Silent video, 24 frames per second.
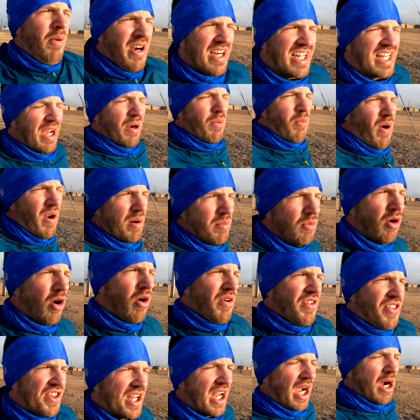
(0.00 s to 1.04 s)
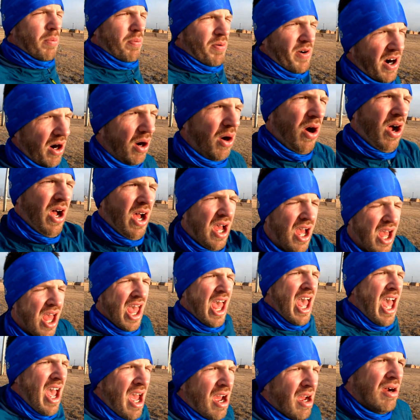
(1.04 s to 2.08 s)
wanted to get one more with the GoPro
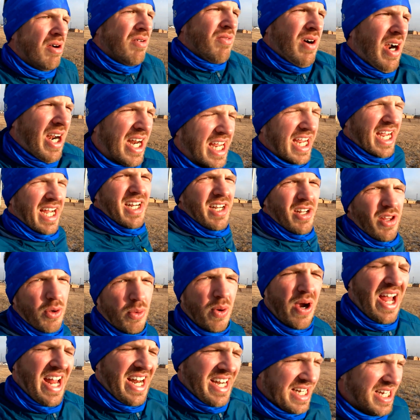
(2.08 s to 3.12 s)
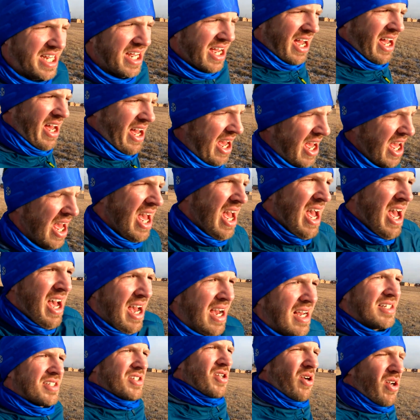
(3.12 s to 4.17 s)
running into the wind,
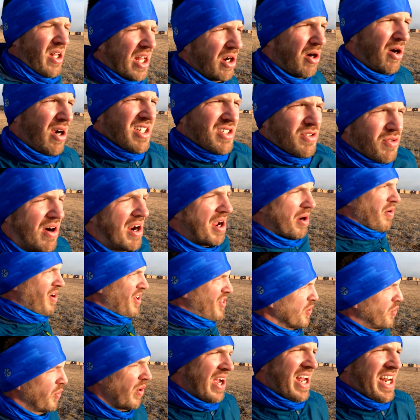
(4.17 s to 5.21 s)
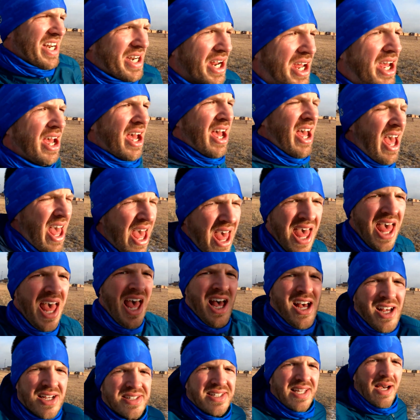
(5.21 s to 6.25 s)
because earlier I was running with the wind,
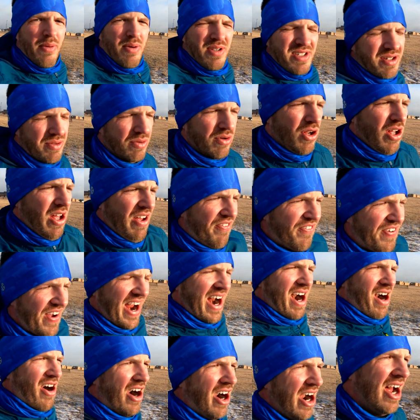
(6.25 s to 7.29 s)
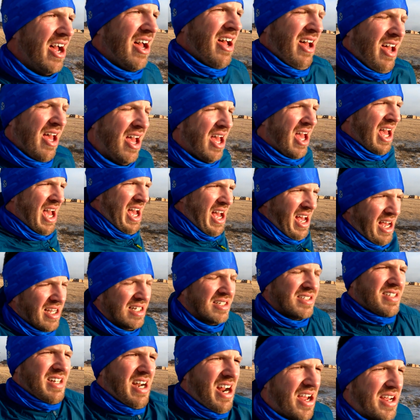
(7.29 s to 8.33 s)
so that wasn't really fair.
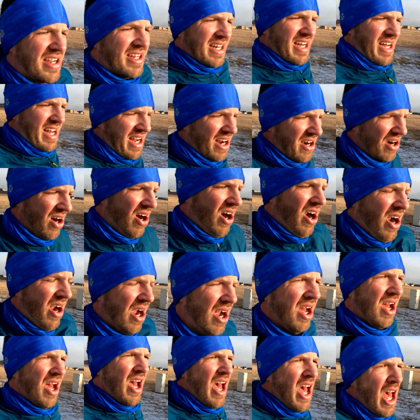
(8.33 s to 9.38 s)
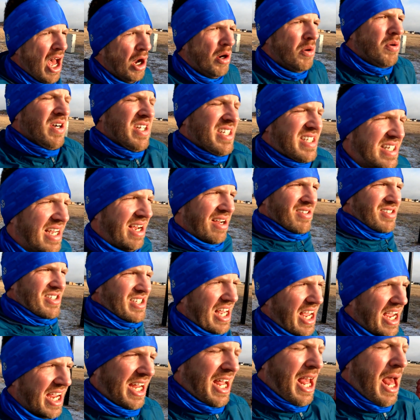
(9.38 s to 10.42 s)
So now you can hear what it sounds
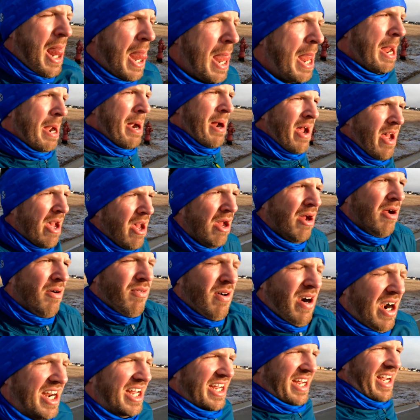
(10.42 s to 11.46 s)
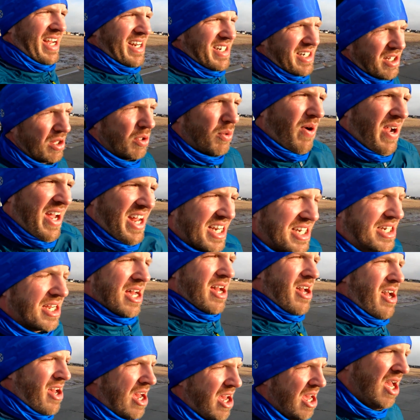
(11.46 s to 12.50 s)
like running into the wind.
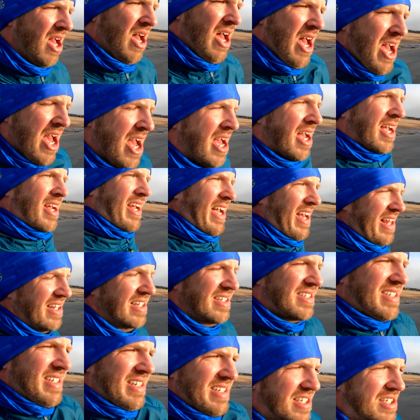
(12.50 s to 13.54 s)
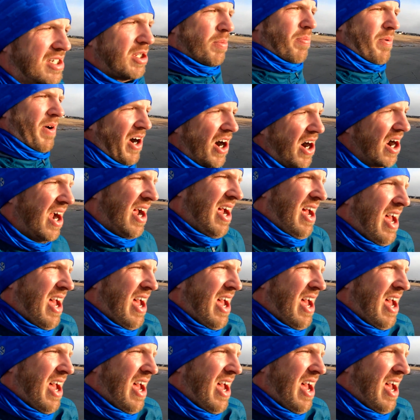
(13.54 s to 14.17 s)
Again, this is a super